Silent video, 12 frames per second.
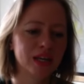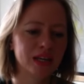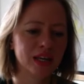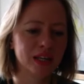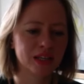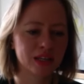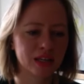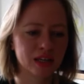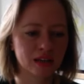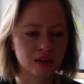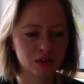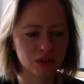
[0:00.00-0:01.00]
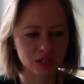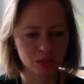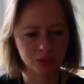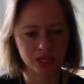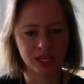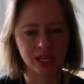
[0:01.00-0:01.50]
yeah, they are uh,
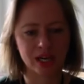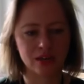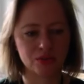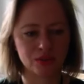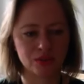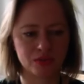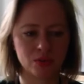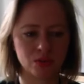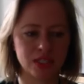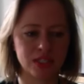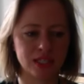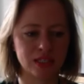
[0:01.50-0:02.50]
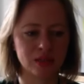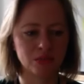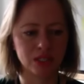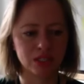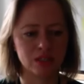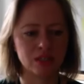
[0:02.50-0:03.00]
typically one hundred forty
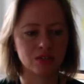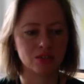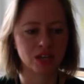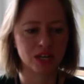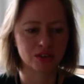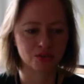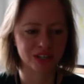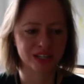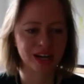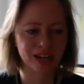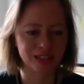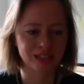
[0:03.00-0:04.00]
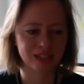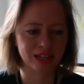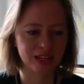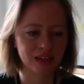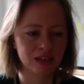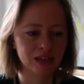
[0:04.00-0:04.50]
centimeters on one hundred
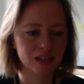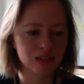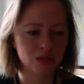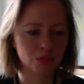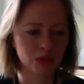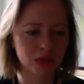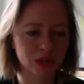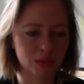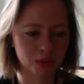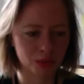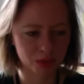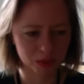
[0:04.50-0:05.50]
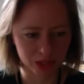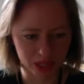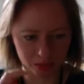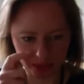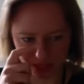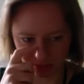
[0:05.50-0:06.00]
ninety. So yeah. are probably a
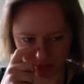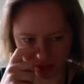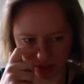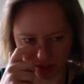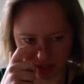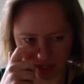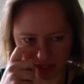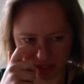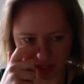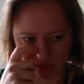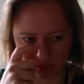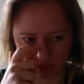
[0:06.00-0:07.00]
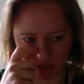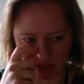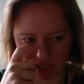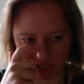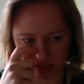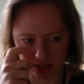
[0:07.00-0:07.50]
bit smaller than
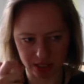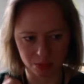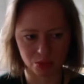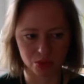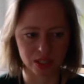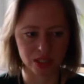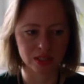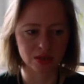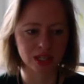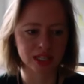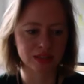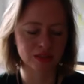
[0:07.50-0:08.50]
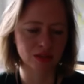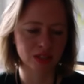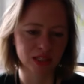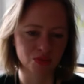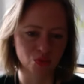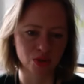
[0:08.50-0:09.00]
everybody else is putting. So that's
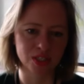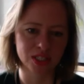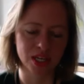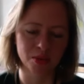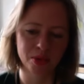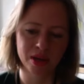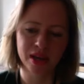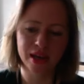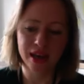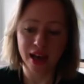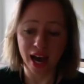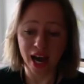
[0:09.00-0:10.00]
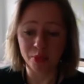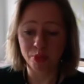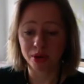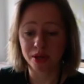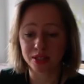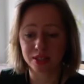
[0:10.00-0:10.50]
that's one tip. I
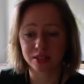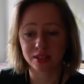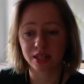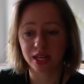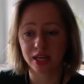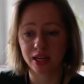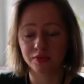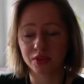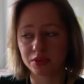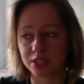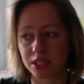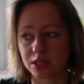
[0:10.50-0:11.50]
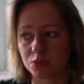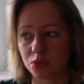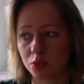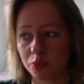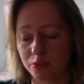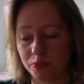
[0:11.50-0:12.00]
personally, if there is a small,